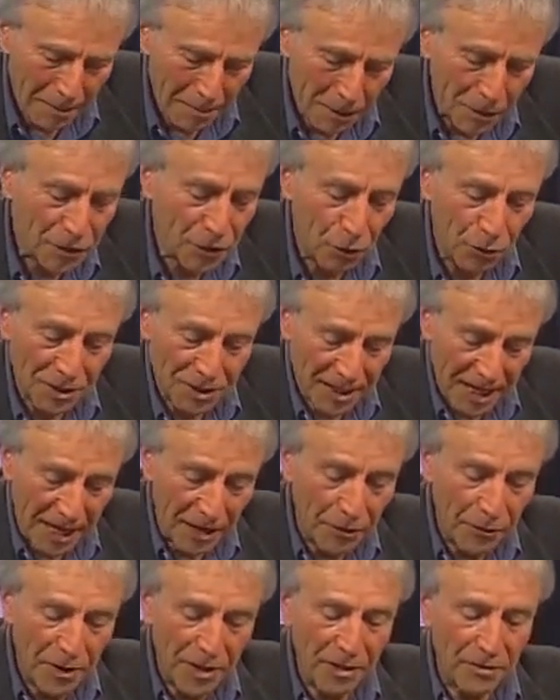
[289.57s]
So it's
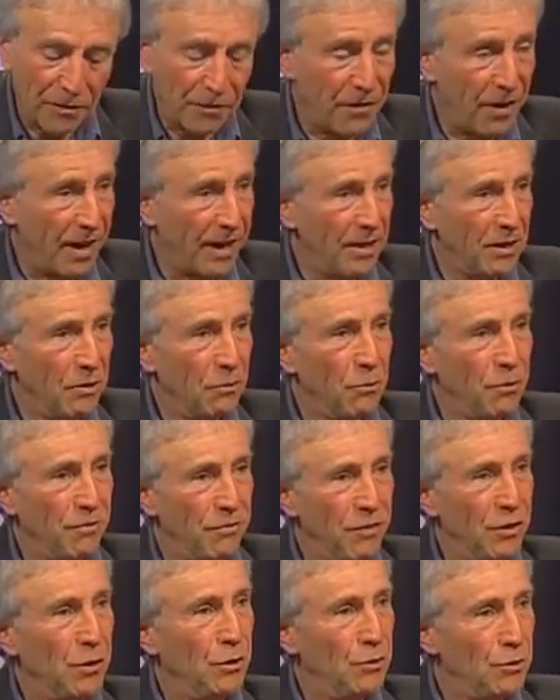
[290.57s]
entering the final
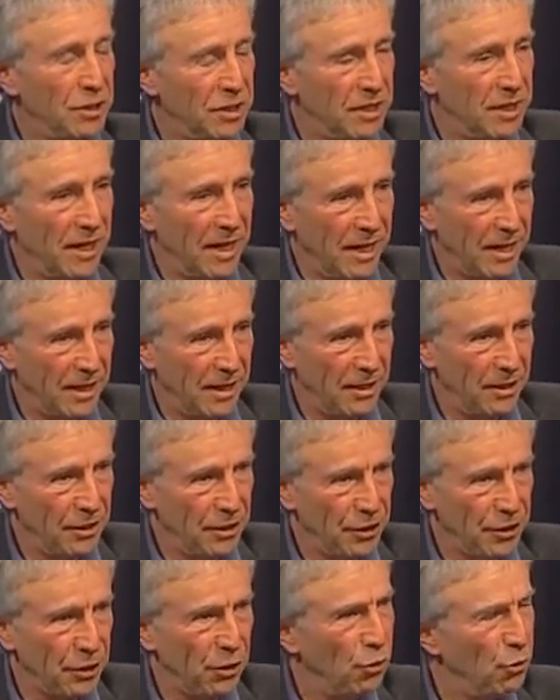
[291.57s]
review stage. Yeah.
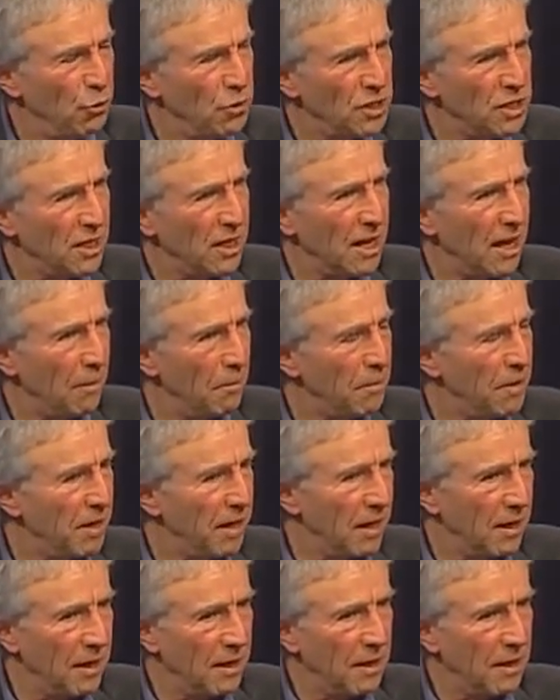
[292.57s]
Who's the company?